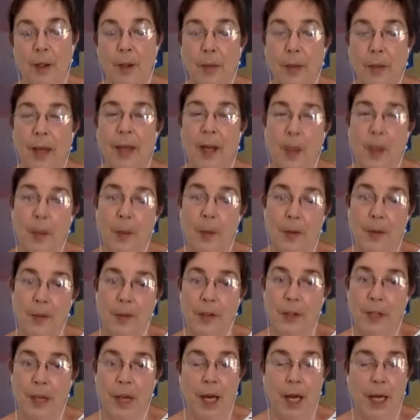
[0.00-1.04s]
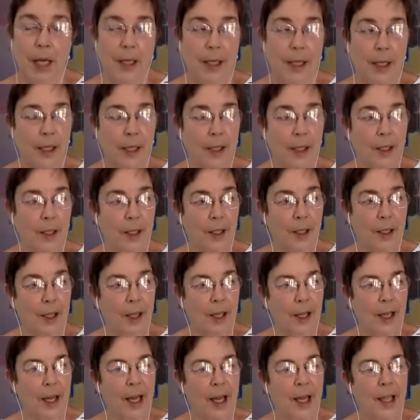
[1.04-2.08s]
by almost dying.
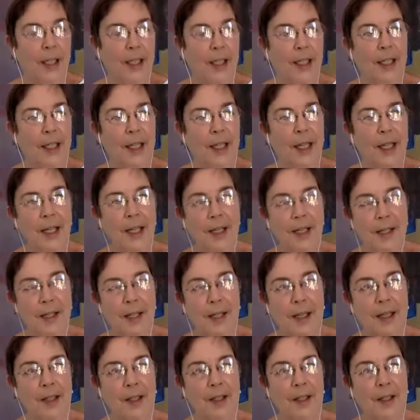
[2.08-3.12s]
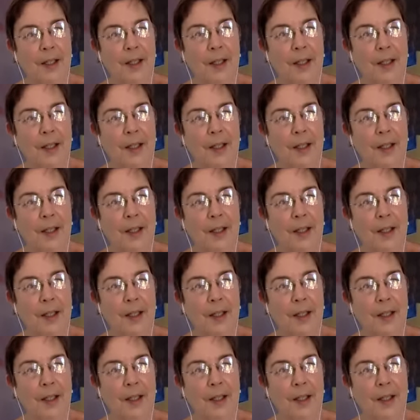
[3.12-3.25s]
And he said